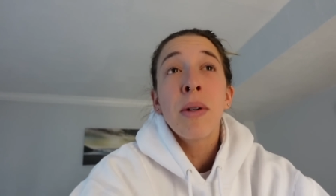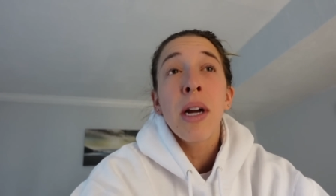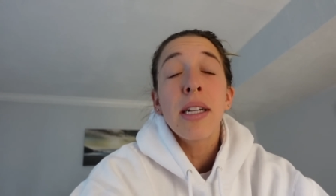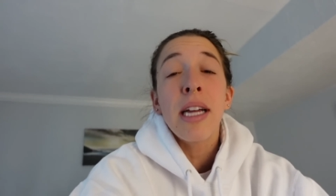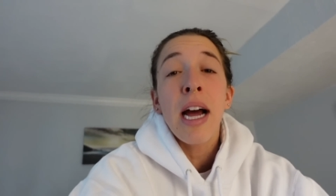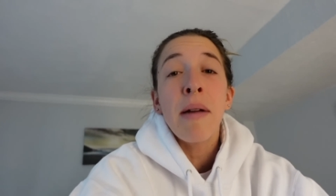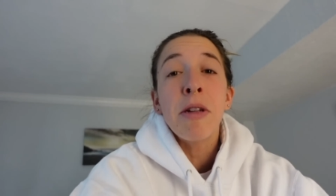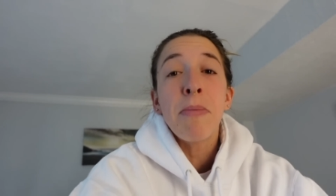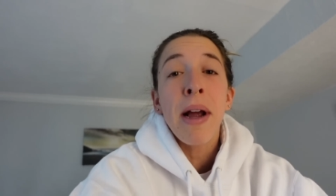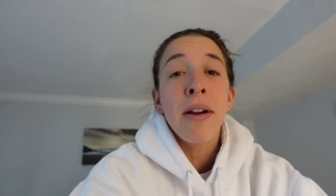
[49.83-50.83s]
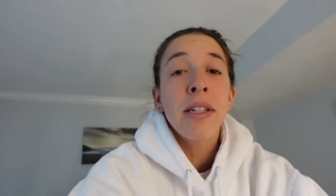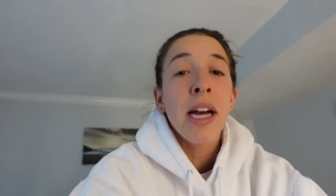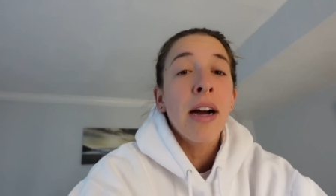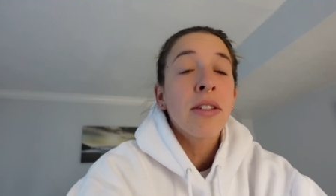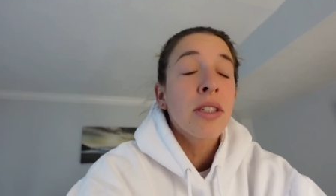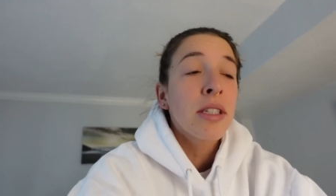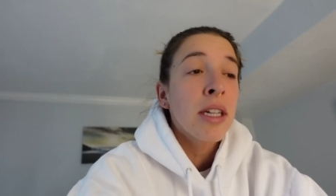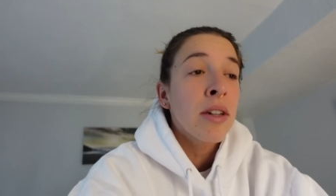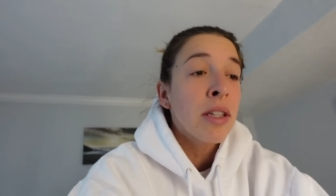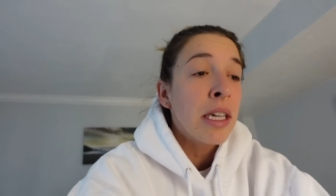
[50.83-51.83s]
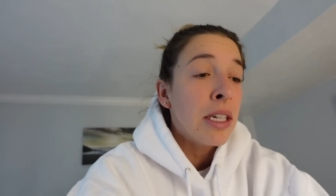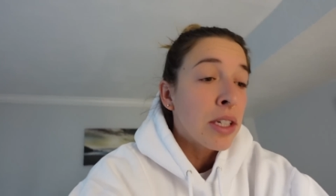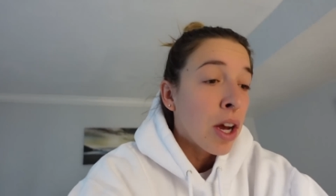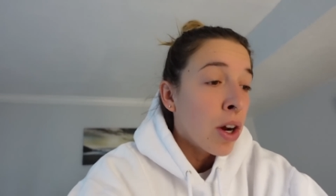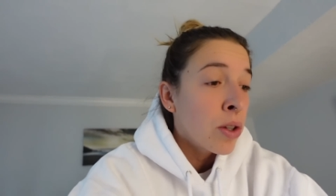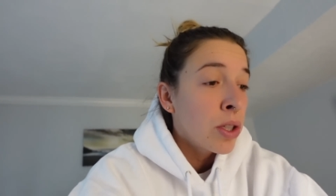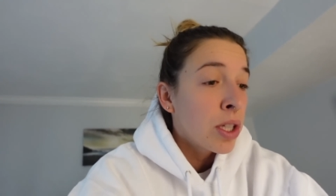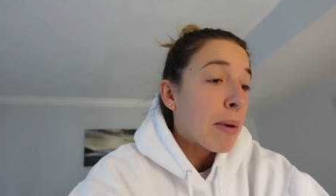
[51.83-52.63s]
we got to Abby's parents' house out on the East Coast.